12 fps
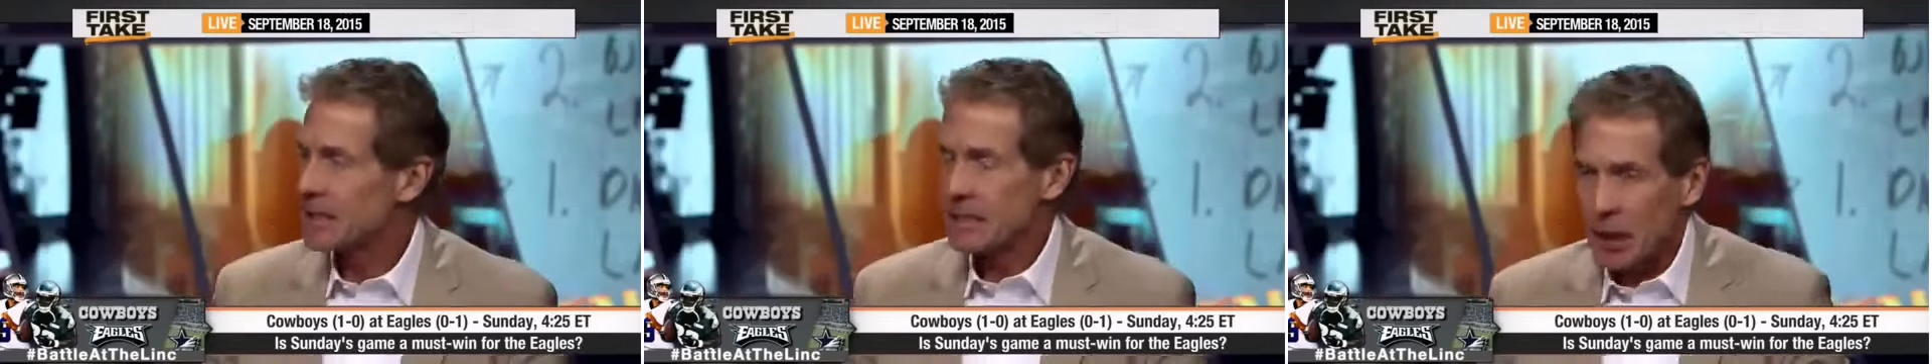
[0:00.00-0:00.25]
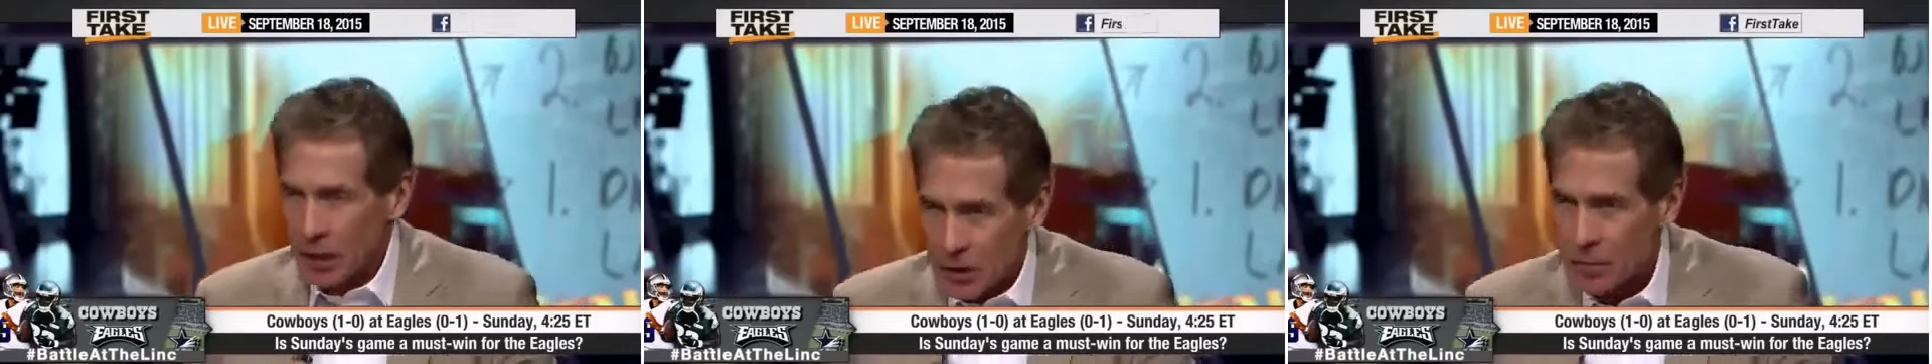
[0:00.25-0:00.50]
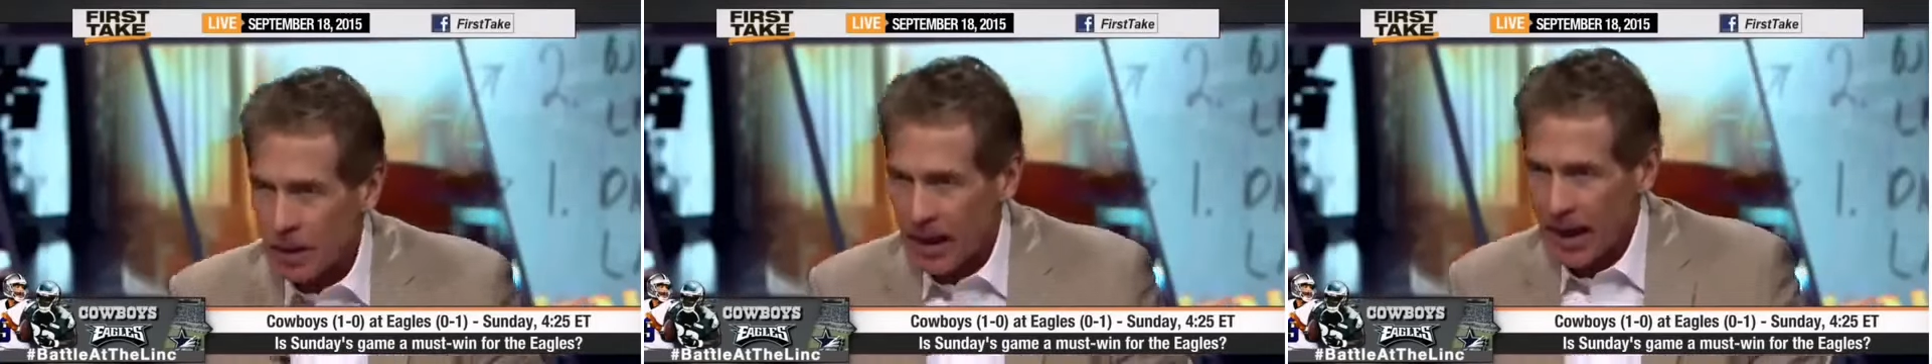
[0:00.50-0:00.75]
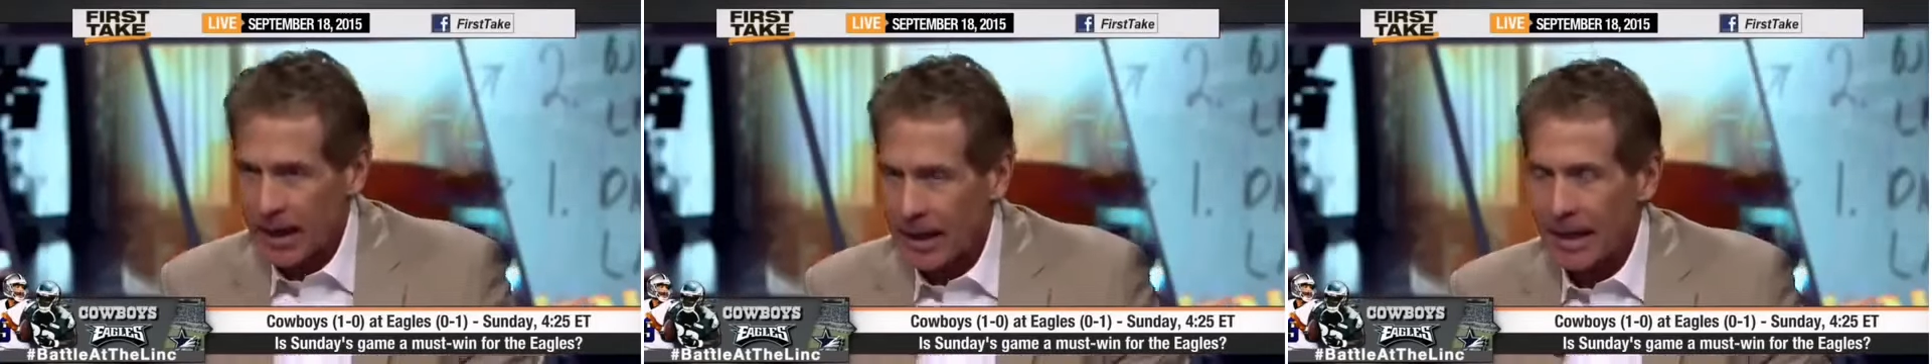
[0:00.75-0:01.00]
studs
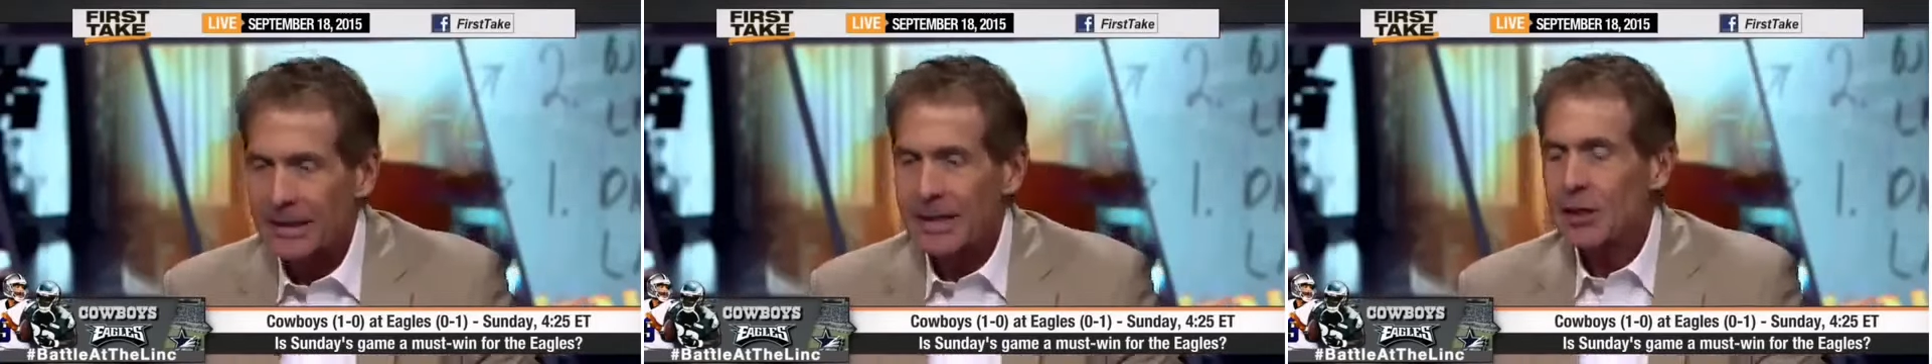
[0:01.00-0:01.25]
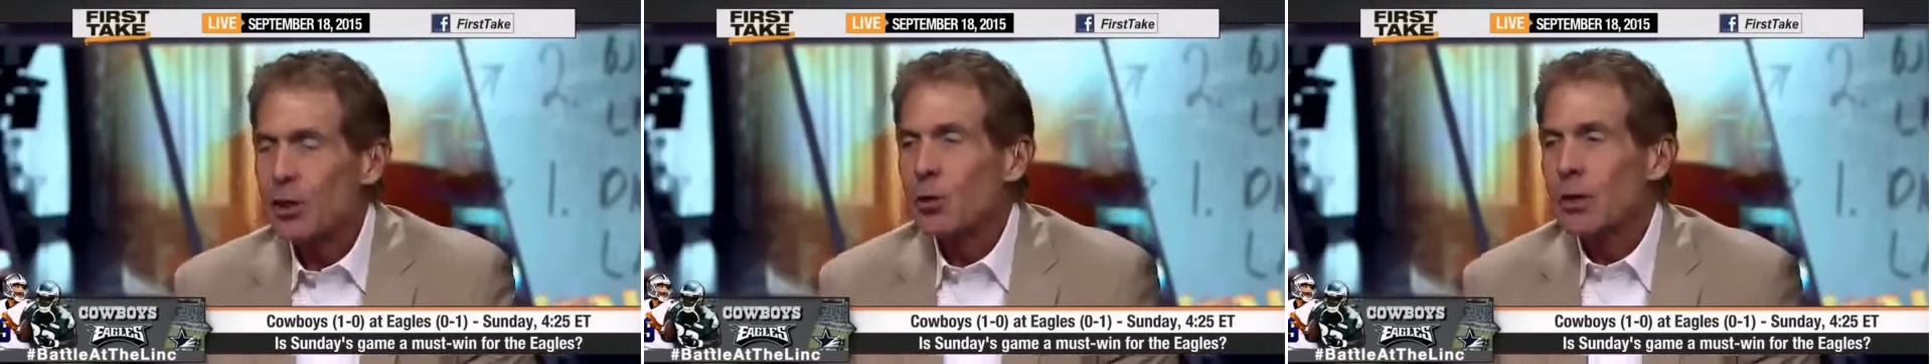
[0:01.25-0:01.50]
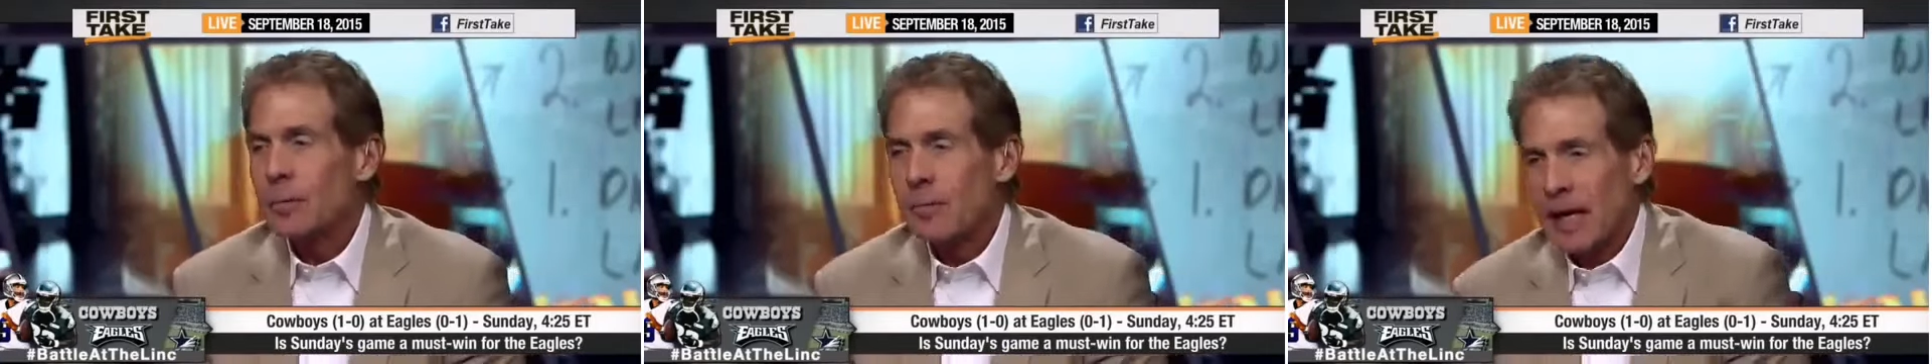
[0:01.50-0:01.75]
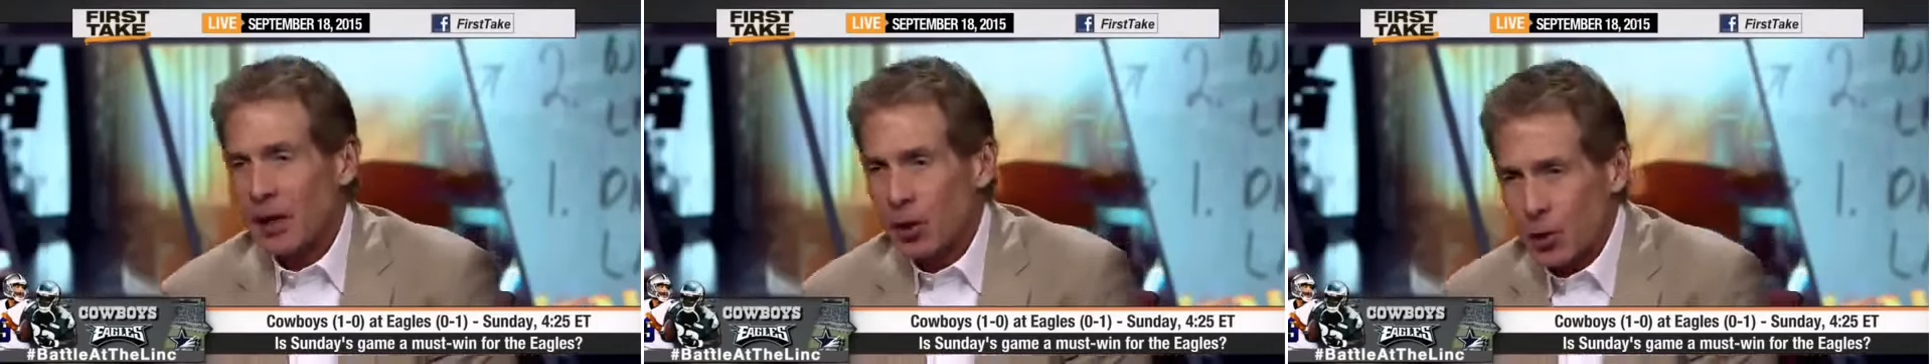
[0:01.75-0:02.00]
back, and then you could
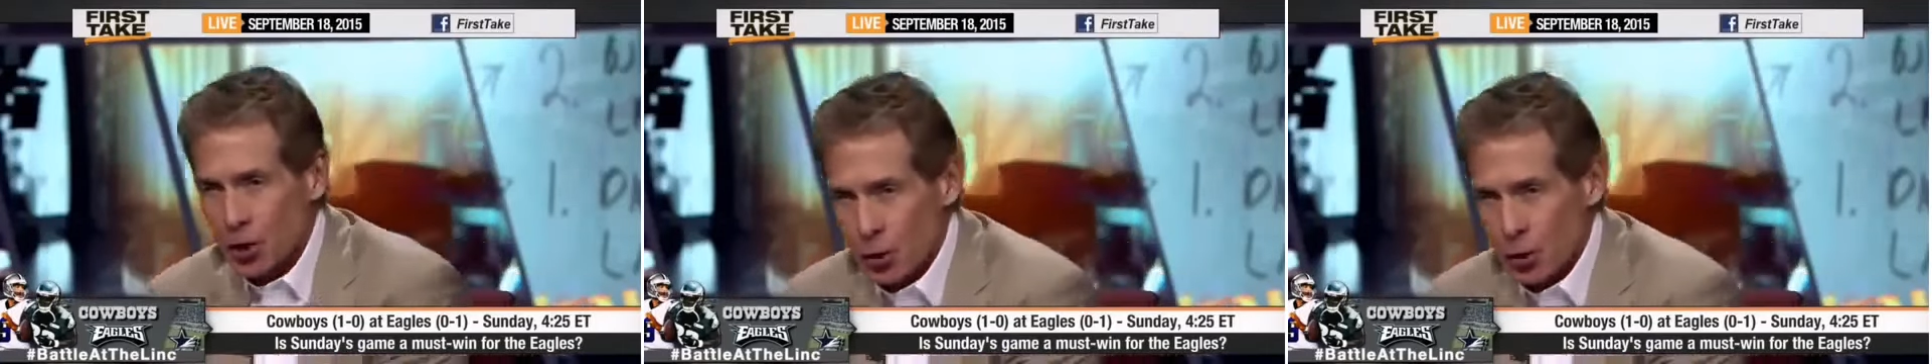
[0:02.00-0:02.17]
make your